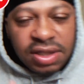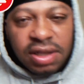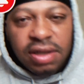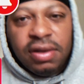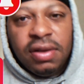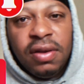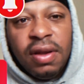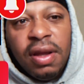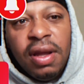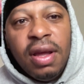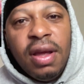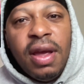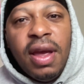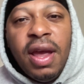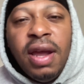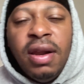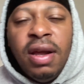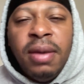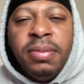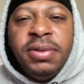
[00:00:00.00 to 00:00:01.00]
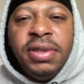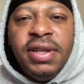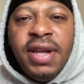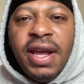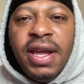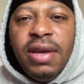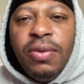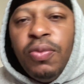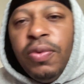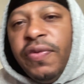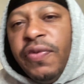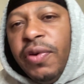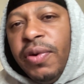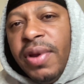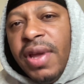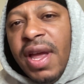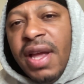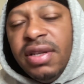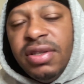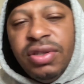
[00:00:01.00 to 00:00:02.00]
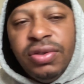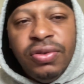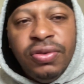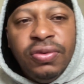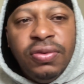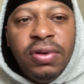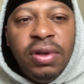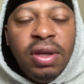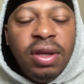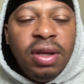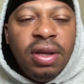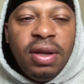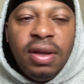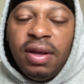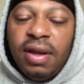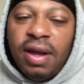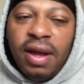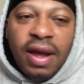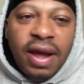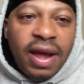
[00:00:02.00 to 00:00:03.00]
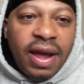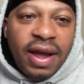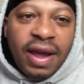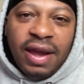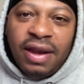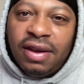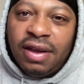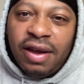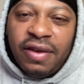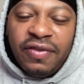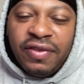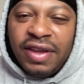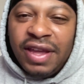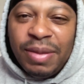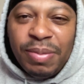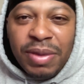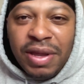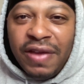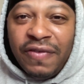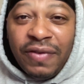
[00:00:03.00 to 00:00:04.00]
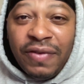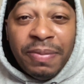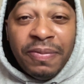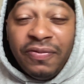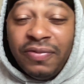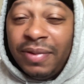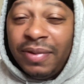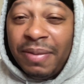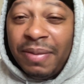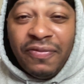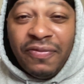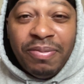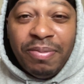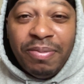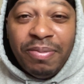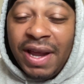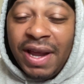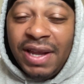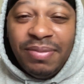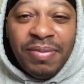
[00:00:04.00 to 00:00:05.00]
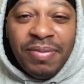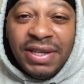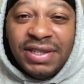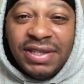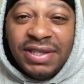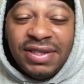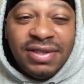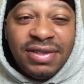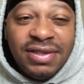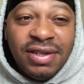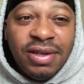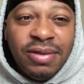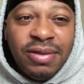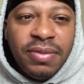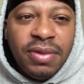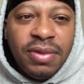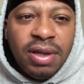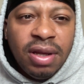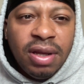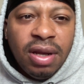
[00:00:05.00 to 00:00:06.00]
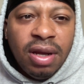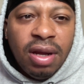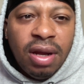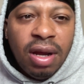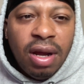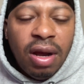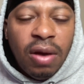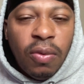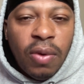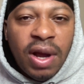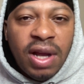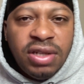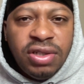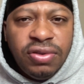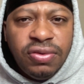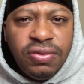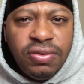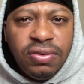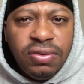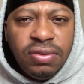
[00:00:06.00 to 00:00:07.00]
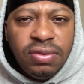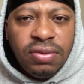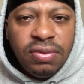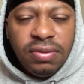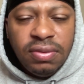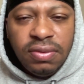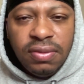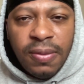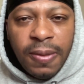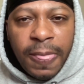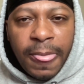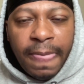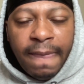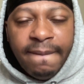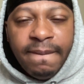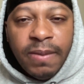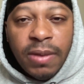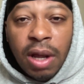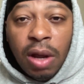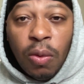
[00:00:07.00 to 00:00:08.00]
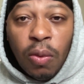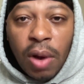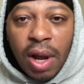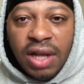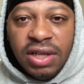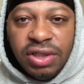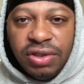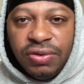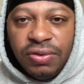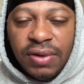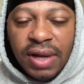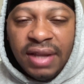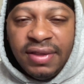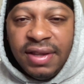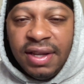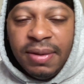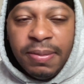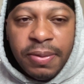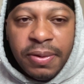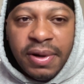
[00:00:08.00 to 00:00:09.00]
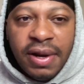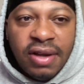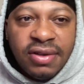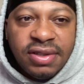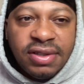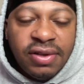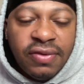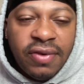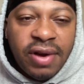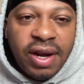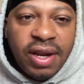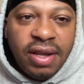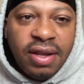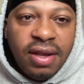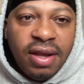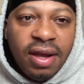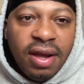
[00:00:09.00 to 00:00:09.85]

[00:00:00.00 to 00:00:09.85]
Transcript: here, and today we're gonna react to, and forgive me if I might mix this up, Iwájú. I think I'm pronouncing it right.